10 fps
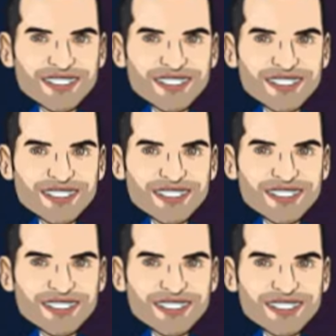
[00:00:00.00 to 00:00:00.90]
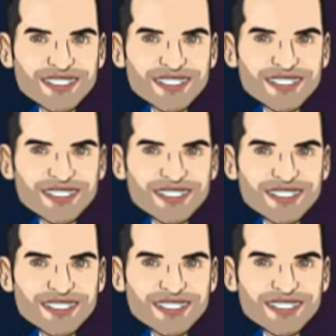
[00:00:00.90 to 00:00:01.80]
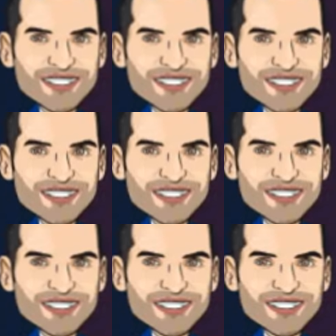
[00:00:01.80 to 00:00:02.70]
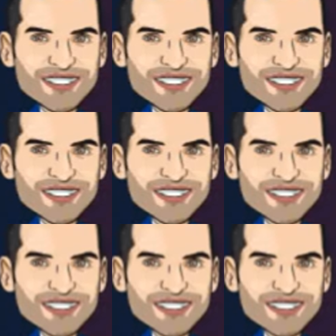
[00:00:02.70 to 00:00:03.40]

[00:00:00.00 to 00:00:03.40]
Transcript: (not speaking)